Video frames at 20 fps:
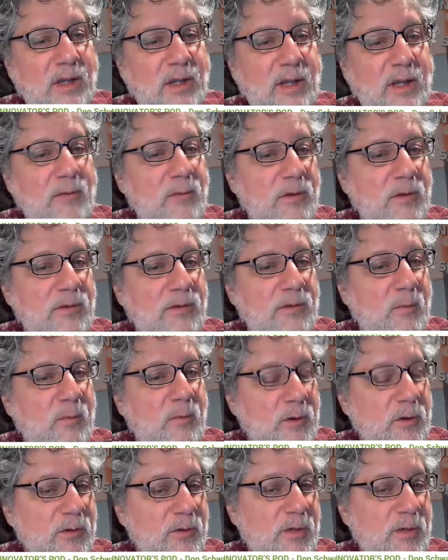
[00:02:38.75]
And
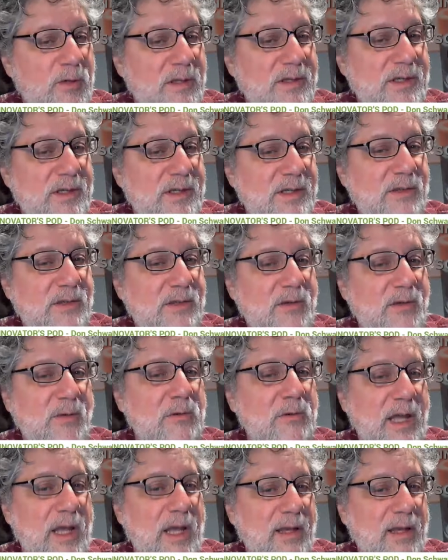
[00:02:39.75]
we're doing this as
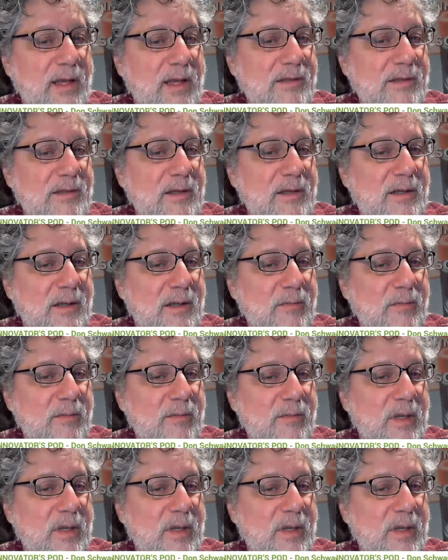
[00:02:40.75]
Google Hangouts on air.